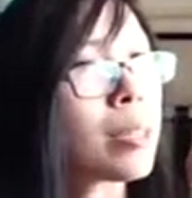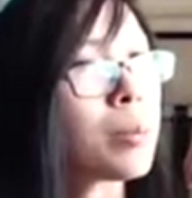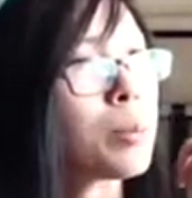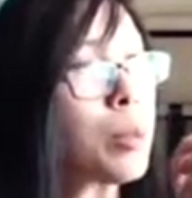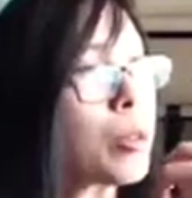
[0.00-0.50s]

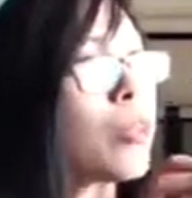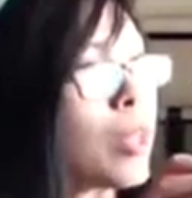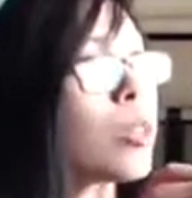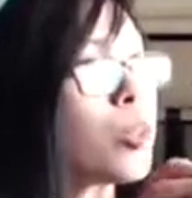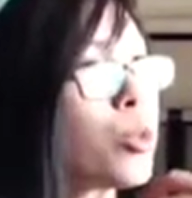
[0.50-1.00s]

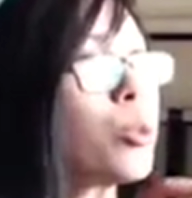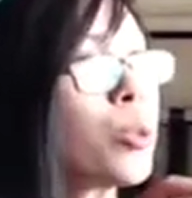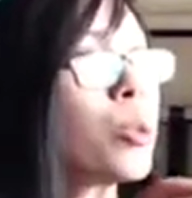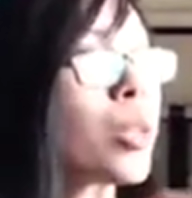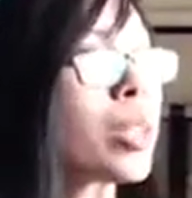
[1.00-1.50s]
motivated to do
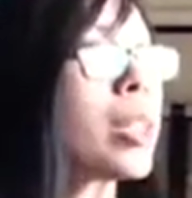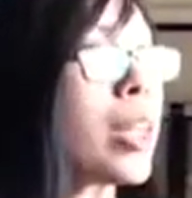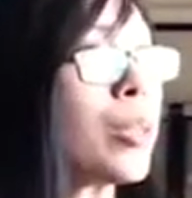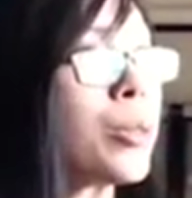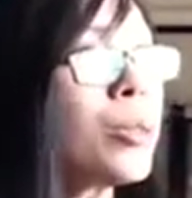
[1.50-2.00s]
the work that
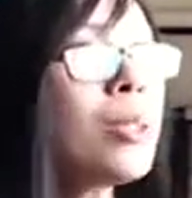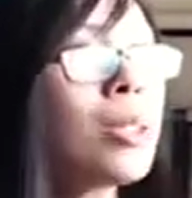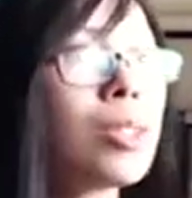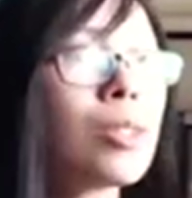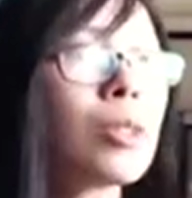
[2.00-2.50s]
I do.
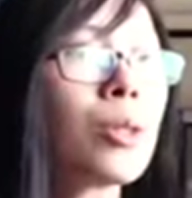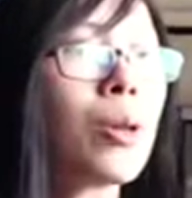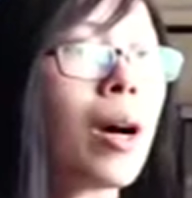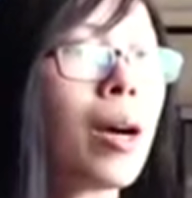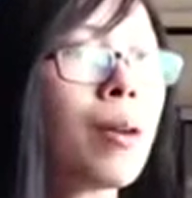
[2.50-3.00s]

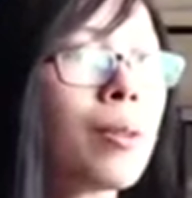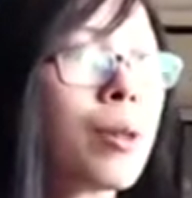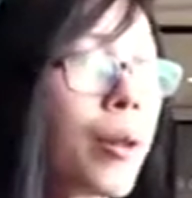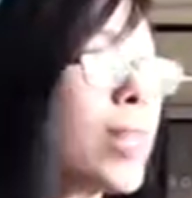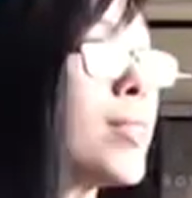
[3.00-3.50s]
So I have a
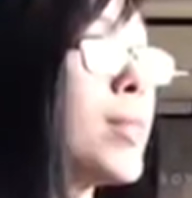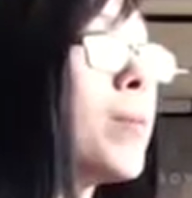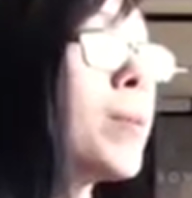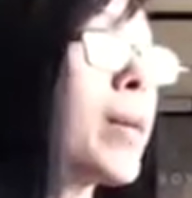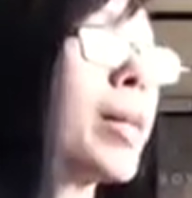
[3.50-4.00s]
great
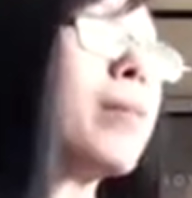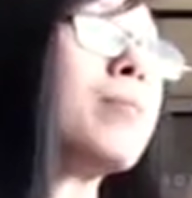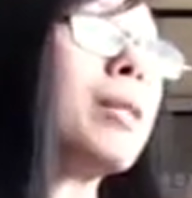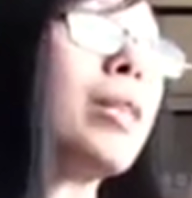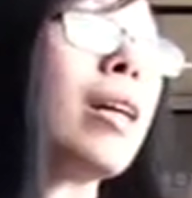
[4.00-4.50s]
team in my company,